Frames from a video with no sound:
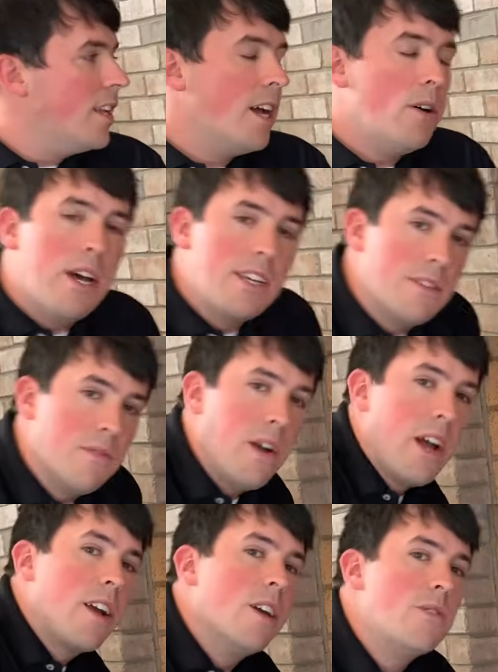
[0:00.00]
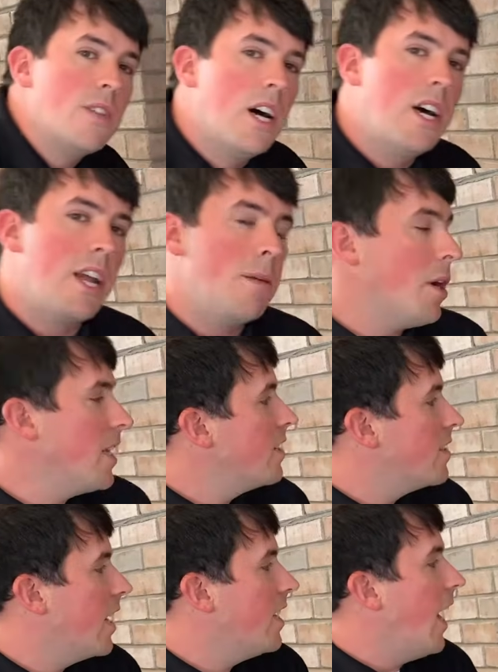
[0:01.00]
Now, as the fire goes on, I might
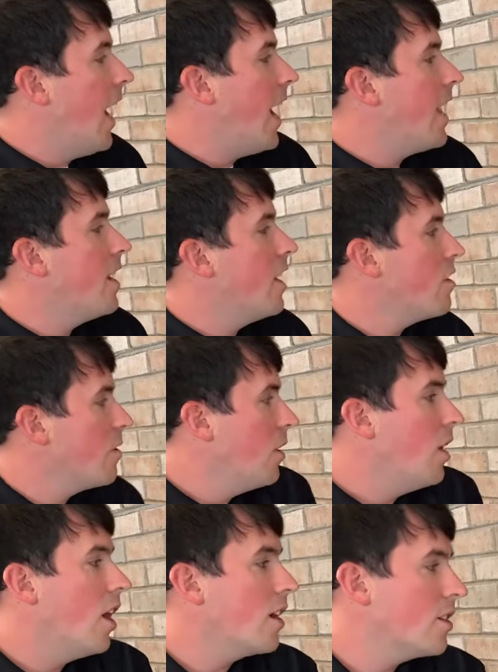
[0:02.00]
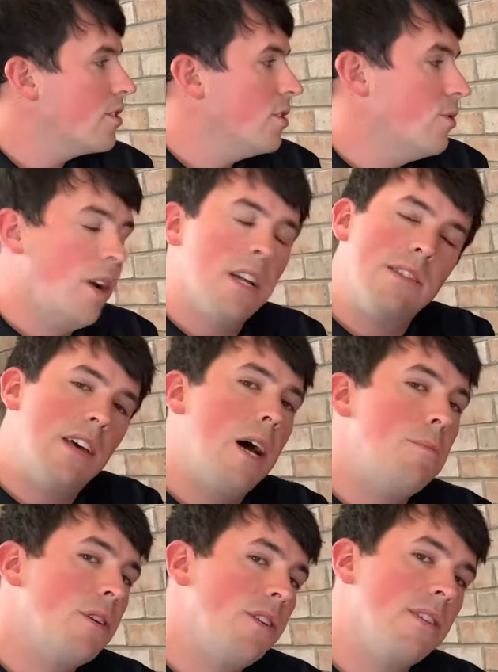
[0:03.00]
decide to add another log or two on
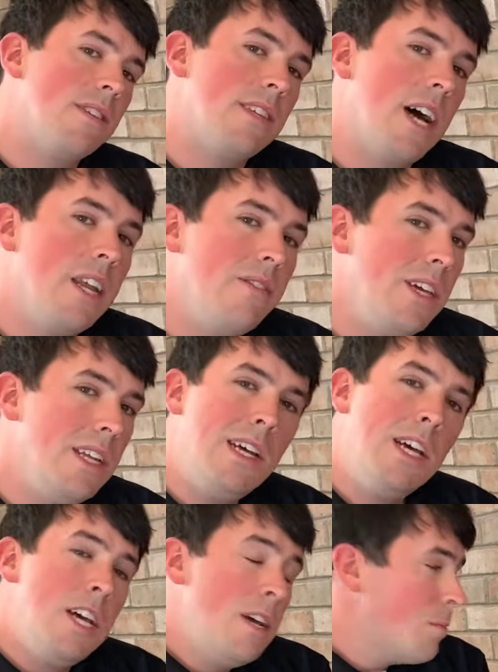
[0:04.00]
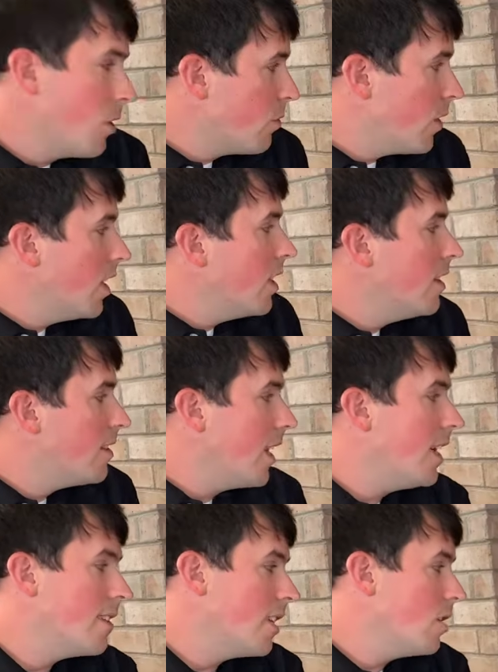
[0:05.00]
top or to the side of it, but really this
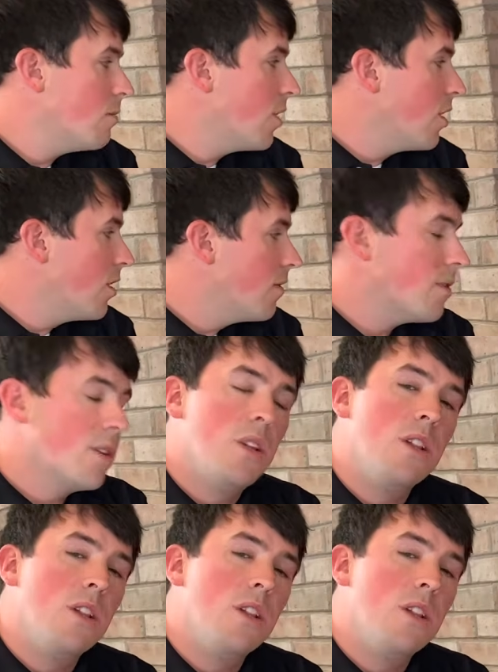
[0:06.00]
guy is gonna burn for a